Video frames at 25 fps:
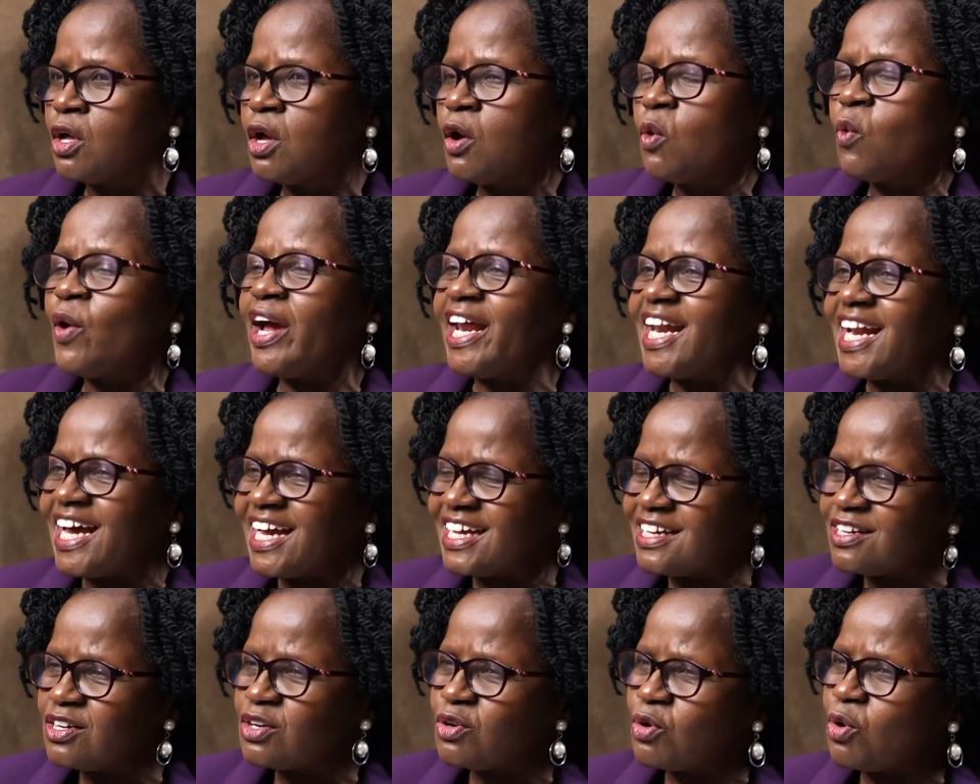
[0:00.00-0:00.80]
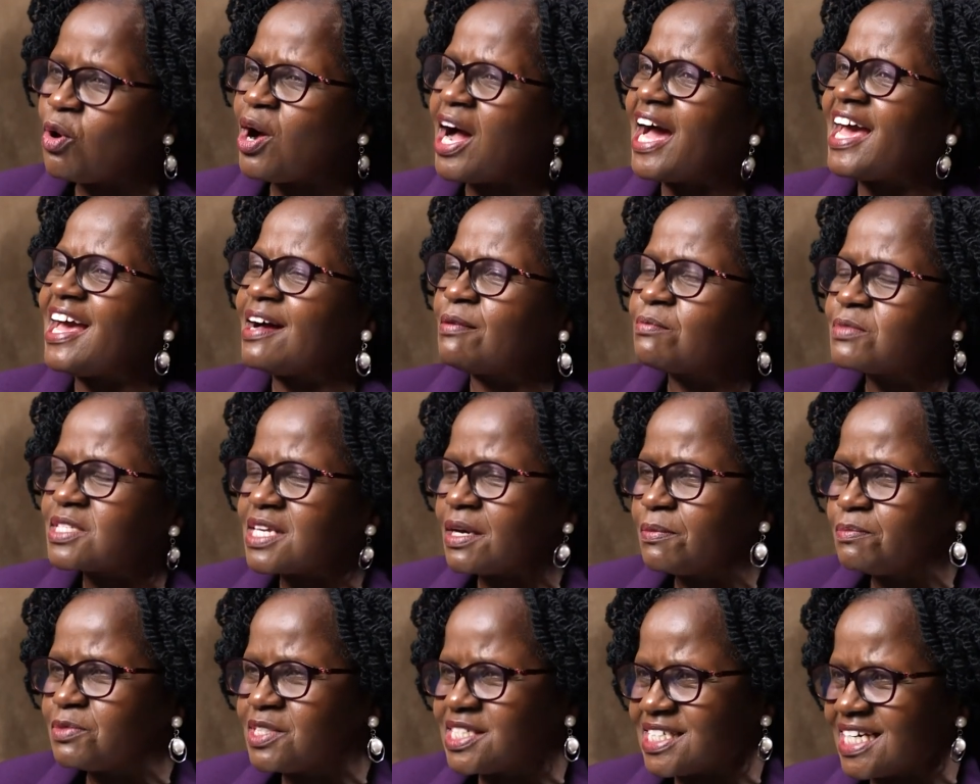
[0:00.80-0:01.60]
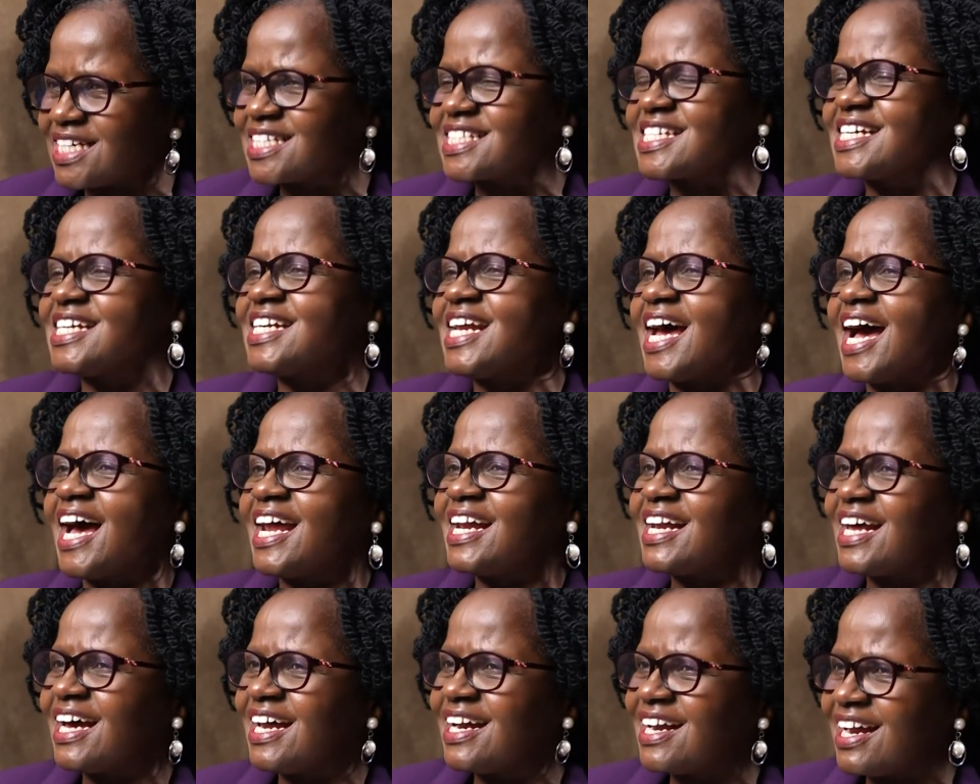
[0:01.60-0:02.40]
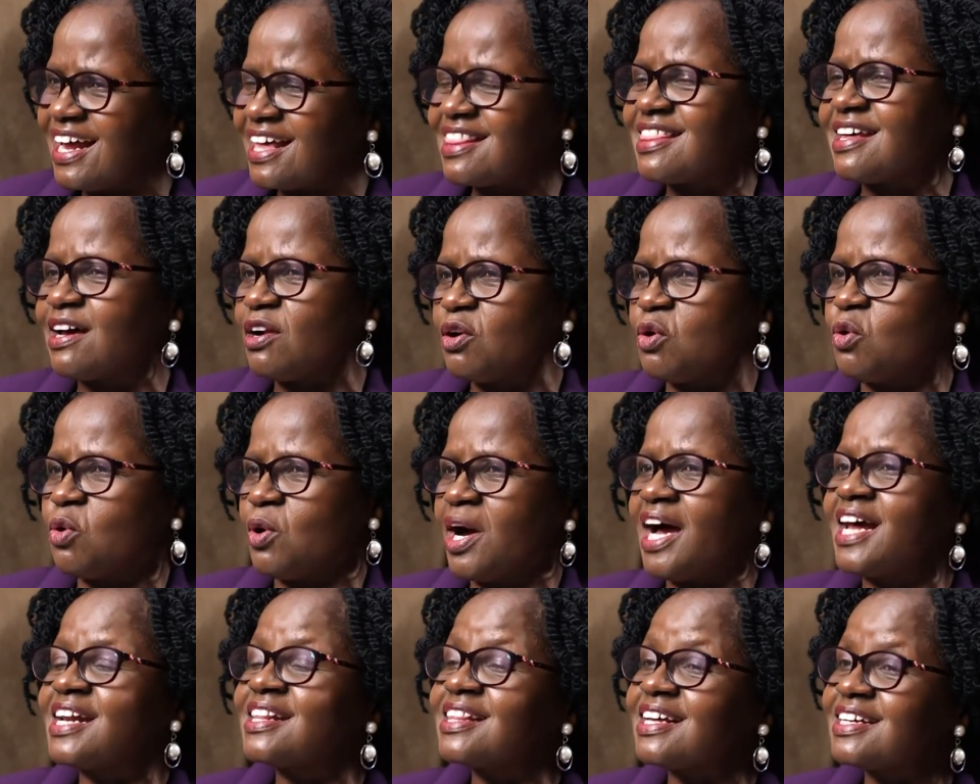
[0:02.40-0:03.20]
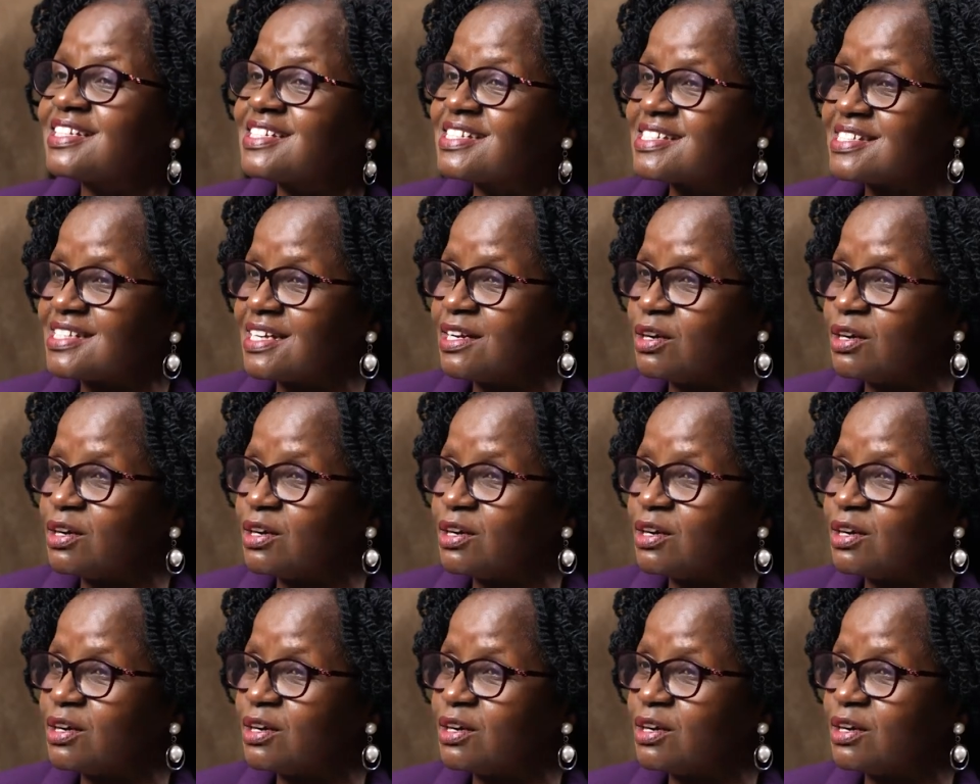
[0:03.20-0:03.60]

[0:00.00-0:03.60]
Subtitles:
When I know I am subjected under another law, and that is